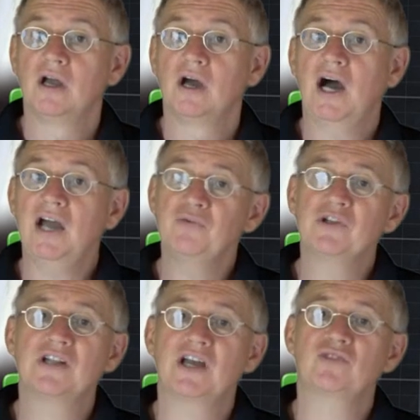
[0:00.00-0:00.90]
I
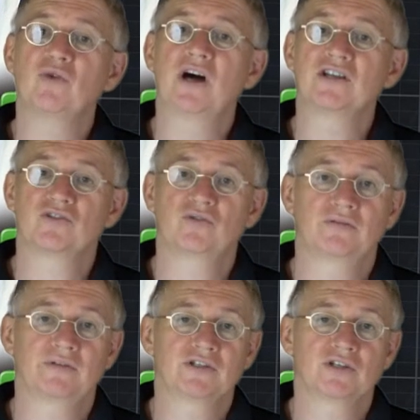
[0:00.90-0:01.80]
would like to ask you a
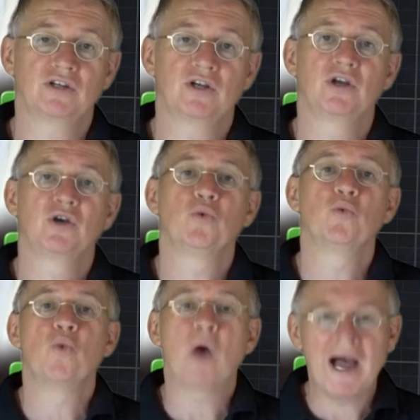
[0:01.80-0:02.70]
question.
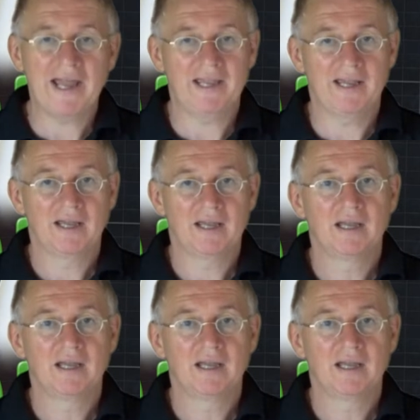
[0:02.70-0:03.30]
Why?